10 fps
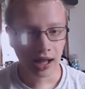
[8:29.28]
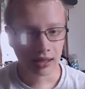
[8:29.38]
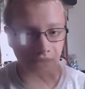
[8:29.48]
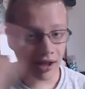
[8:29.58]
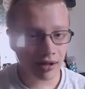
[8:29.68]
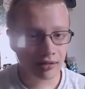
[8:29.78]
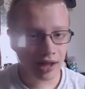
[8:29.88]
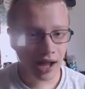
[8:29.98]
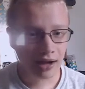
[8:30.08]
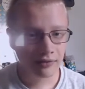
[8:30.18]
They all
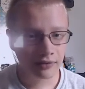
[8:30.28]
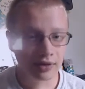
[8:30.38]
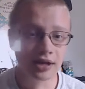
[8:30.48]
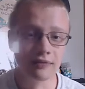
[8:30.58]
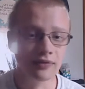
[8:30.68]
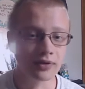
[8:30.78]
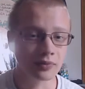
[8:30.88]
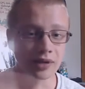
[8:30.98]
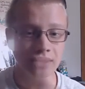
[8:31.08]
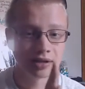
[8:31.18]
died for different
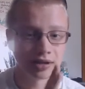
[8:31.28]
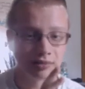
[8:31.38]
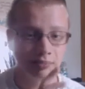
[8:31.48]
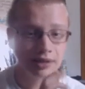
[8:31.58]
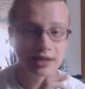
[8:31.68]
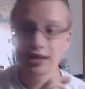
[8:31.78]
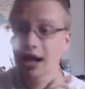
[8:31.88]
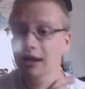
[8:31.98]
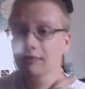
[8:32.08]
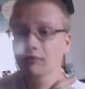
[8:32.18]
reasons, but
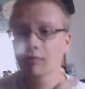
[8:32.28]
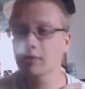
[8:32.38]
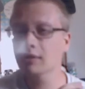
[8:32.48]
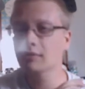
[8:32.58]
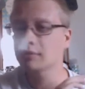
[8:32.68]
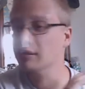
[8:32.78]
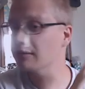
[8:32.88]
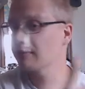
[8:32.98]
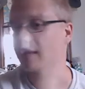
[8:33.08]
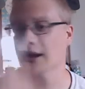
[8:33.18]
none from the
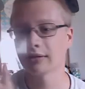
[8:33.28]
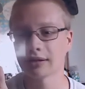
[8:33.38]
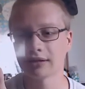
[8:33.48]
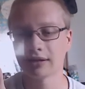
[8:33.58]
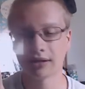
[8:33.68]
coronavirus.